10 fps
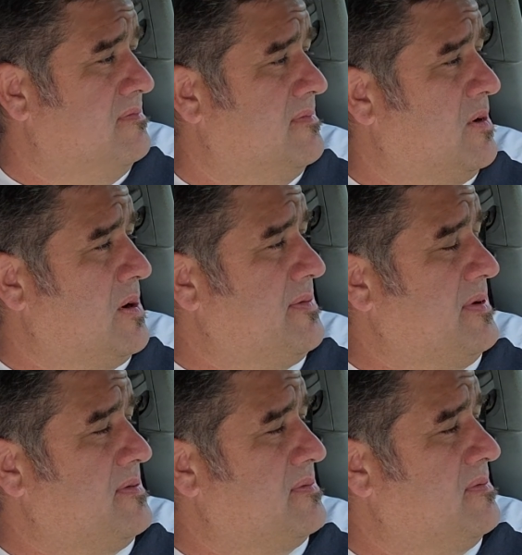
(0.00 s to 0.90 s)
Or
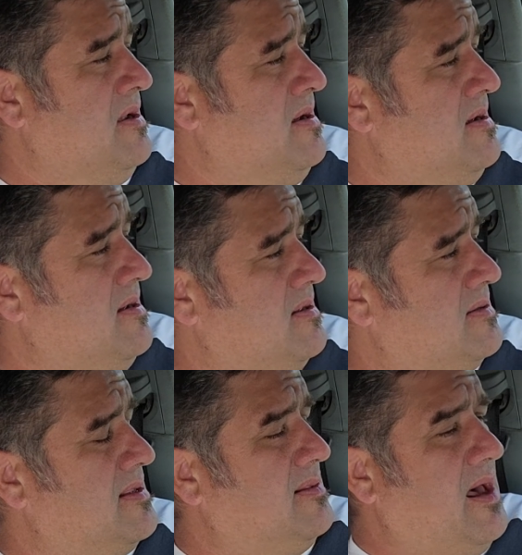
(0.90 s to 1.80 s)
even,
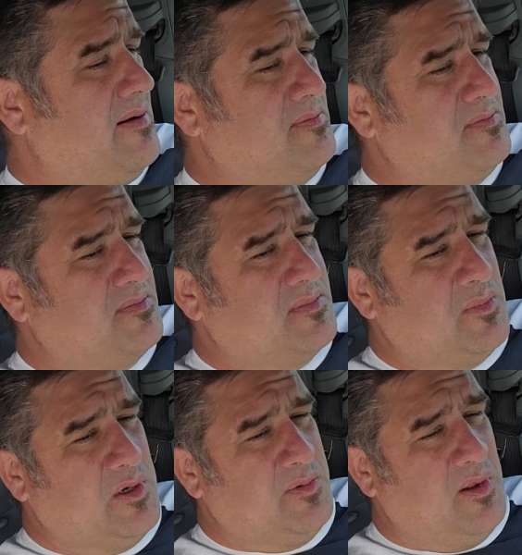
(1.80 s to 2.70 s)
a lot of them
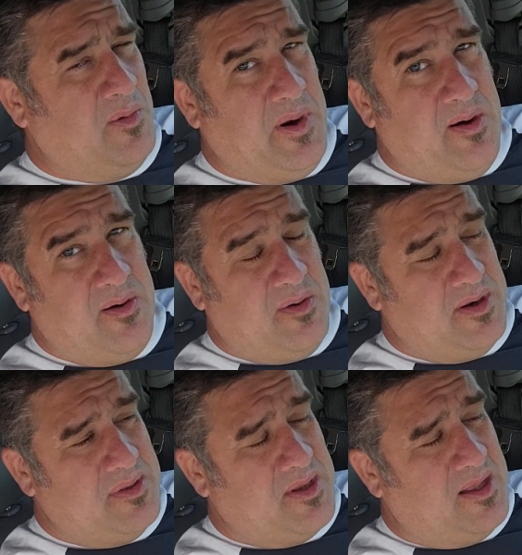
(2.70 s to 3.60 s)
were a little
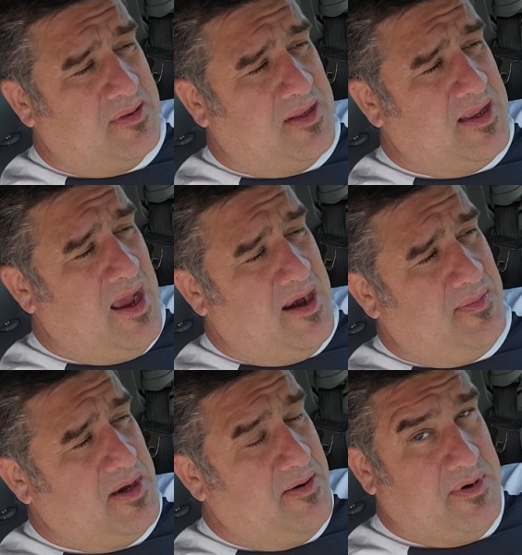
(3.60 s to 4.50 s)
paranoid and thought they had it
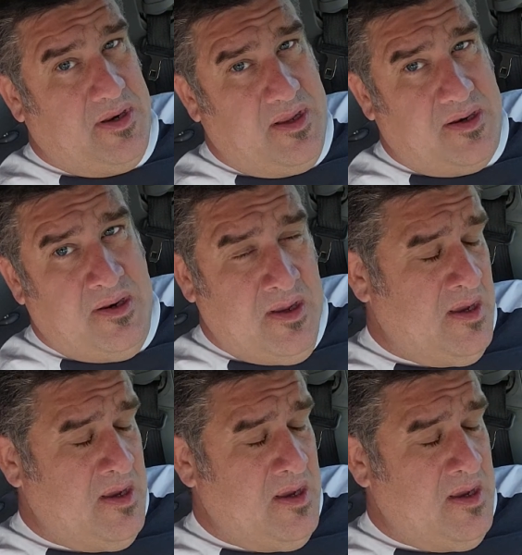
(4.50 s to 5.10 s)
but never did.